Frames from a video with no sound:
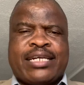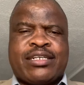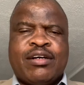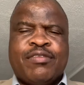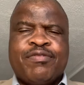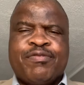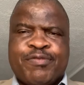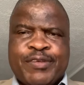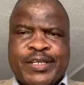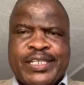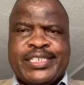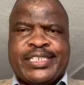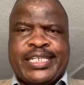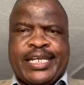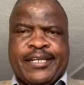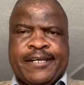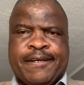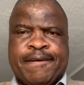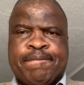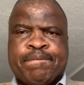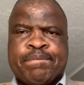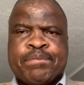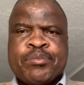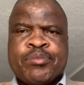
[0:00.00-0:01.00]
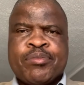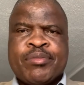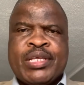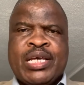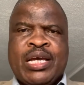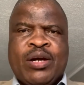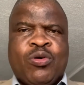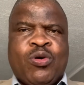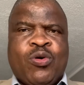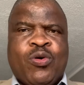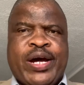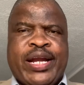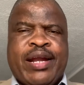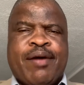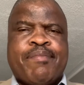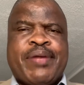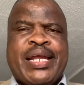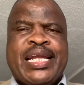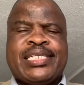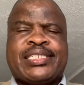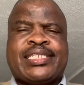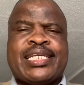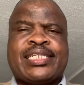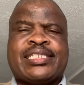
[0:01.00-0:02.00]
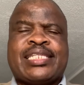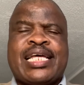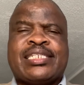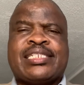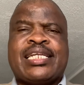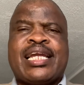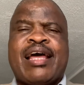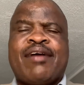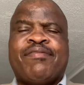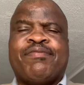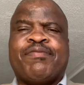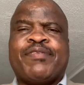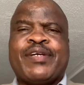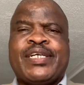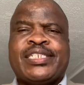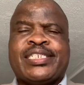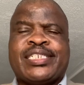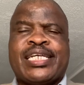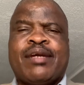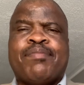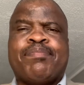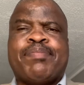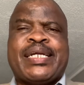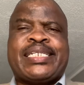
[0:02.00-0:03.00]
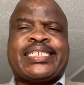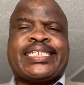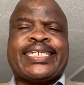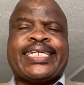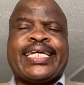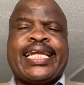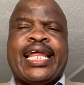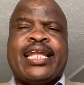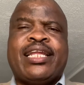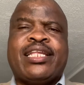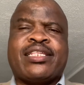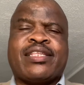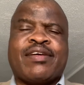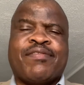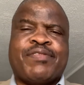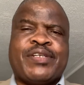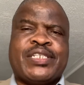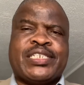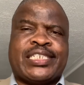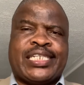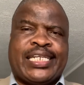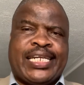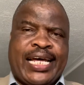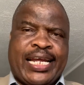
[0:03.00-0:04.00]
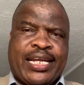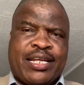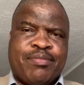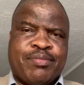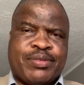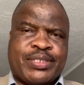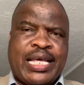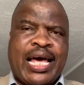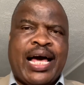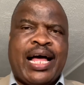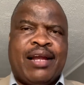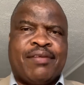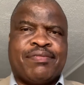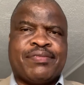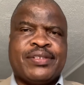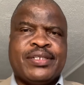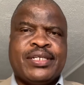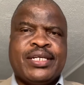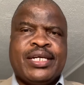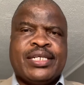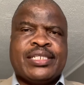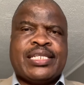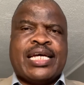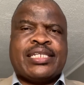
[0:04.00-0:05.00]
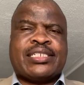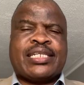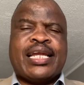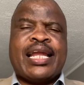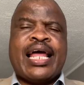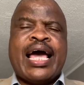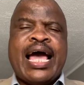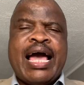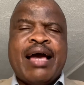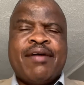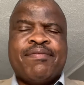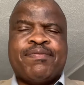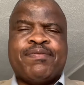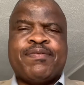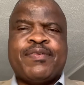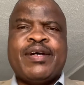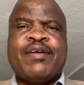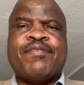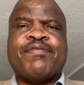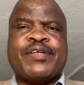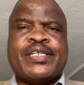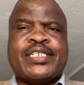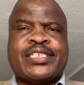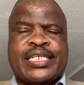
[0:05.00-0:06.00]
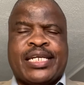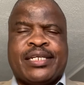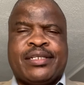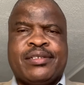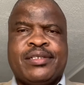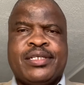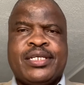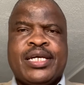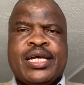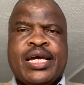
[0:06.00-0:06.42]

of vision. When a minister doesn't have vision, particularly the visionary himself doesn't have a vision,